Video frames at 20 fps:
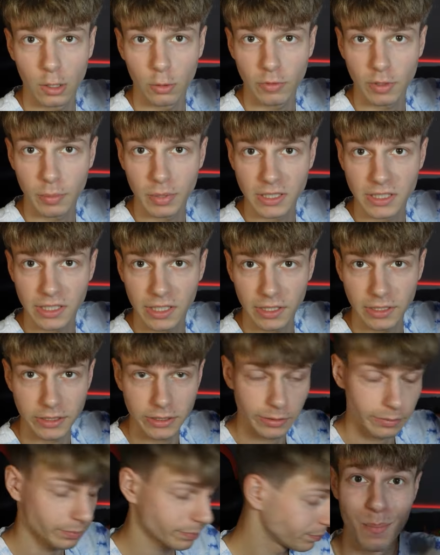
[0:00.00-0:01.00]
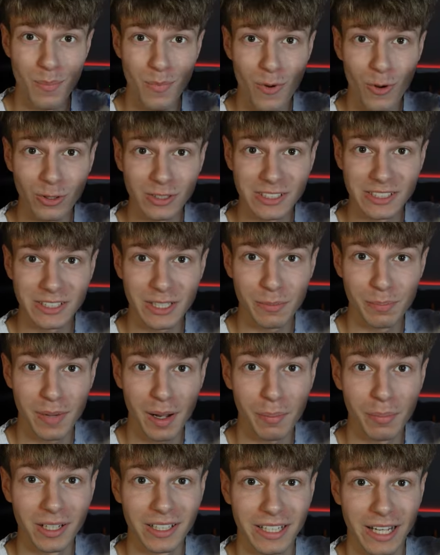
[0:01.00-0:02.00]
Halloween biscuits, Monster
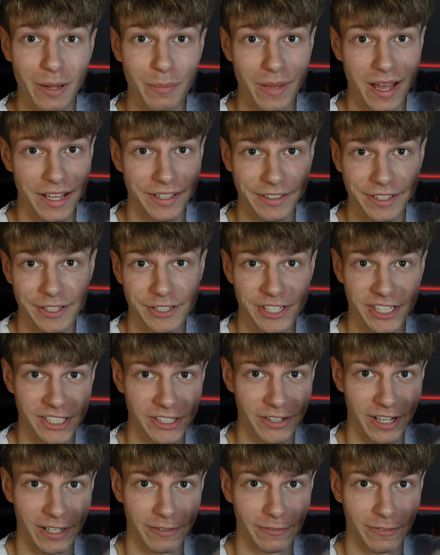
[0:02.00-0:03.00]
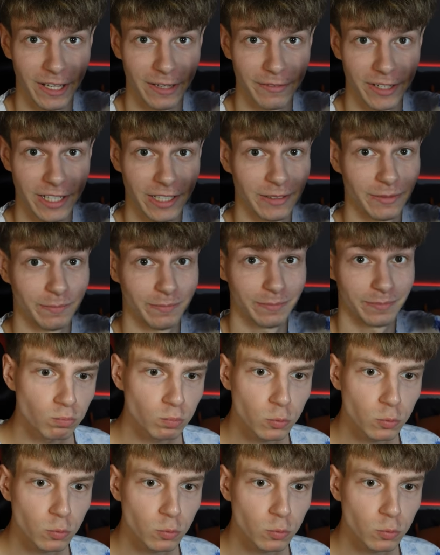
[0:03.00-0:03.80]
bubblegum energy drink flavor.